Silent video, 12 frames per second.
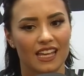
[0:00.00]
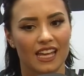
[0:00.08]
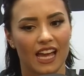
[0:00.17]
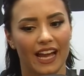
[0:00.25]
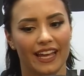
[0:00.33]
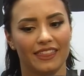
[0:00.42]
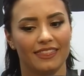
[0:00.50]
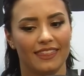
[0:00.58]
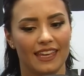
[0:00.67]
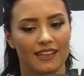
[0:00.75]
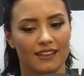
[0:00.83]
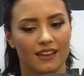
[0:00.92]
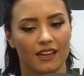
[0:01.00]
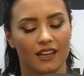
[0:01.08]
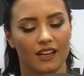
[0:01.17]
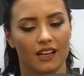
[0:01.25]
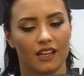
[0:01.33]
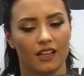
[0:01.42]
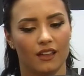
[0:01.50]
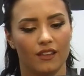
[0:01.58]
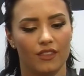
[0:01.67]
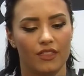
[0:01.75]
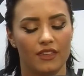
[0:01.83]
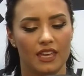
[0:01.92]
I think
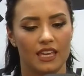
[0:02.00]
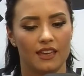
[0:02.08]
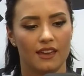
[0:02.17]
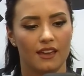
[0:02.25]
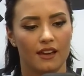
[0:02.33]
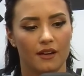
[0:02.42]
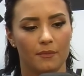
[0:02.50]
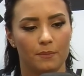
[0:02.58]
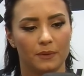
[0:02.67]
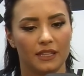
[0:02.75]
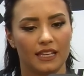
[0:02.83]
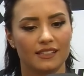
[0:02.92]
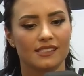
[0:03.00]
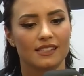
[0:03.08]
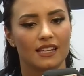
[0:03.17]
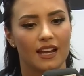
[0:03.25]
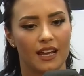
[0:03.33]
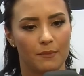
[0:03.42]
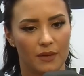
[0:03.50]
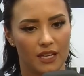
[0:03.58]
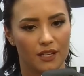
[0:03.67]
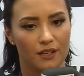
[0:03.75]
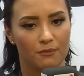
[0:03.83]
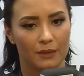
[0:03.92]
the place that I'm
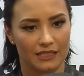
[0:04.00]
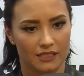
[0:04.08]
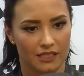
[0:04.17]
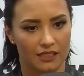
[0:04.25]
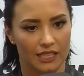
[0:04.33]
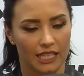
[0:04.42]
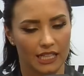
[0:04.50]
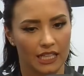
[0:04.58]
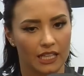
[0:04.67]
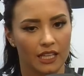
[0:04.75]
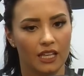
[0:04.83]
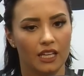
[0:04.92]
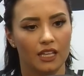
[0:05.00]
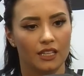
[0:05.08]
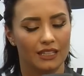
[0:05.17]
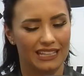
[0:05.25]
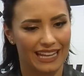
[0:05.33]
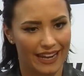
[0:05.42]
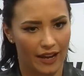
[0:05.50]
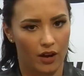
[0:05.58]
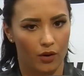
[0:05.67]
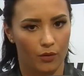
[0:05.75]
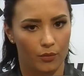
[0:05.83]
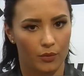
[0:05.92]
in mentally now,